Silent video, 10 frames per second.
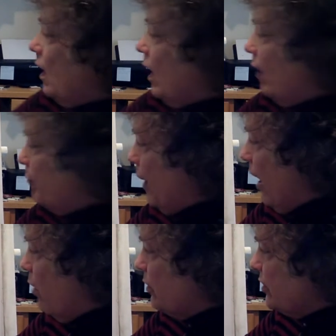
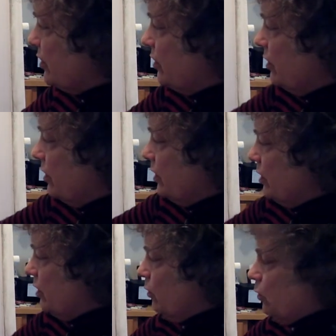About
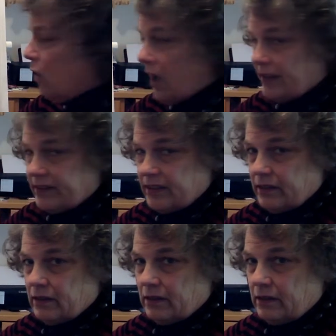what
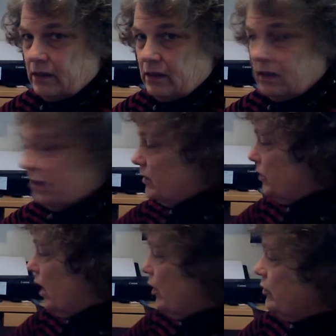
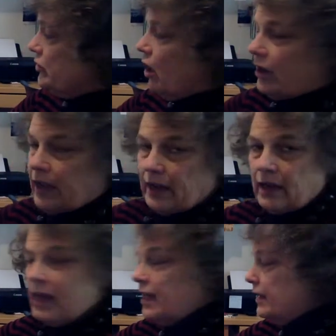are you talking?
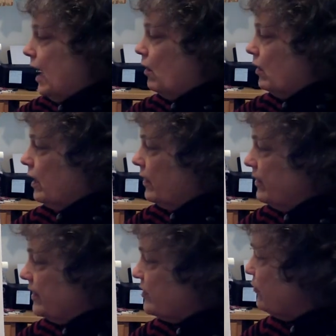Now,
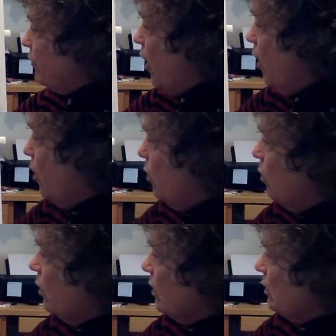This
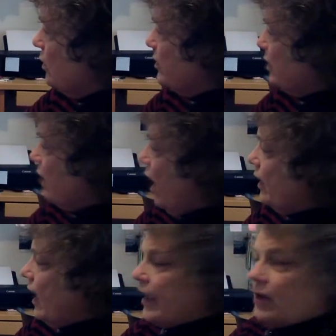wo looks a lot like